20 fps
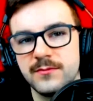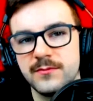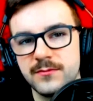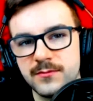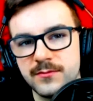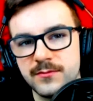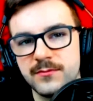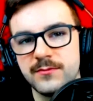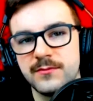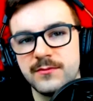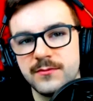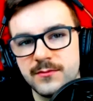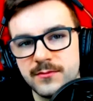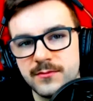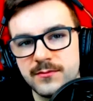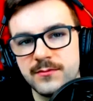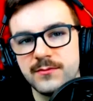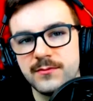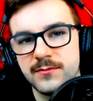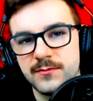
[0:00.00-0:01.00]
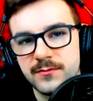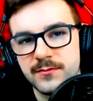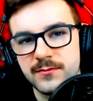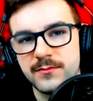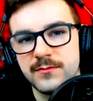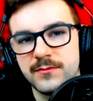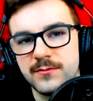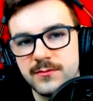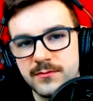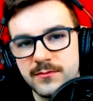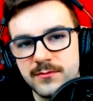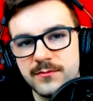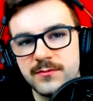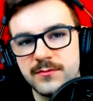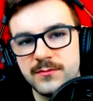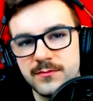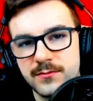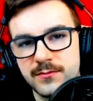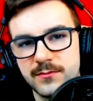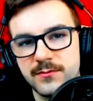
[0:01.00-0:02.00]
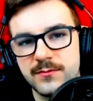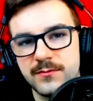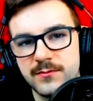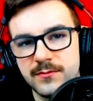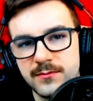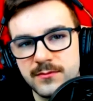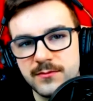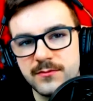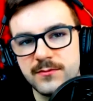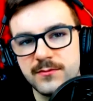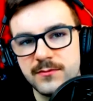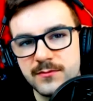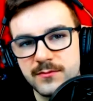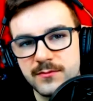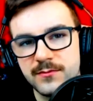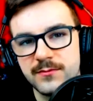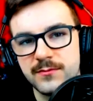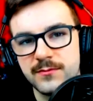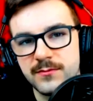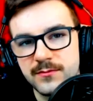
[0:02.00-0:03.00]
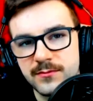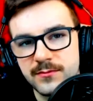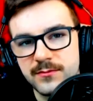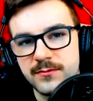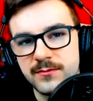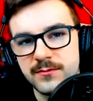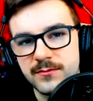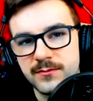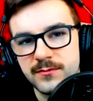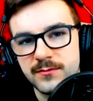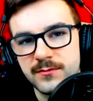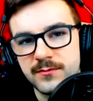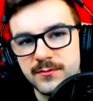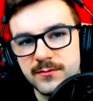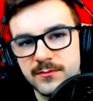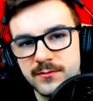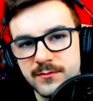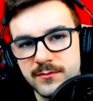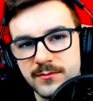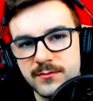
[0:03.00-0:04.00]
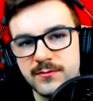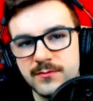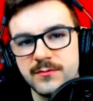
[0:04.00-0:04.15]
This person isn't speaking.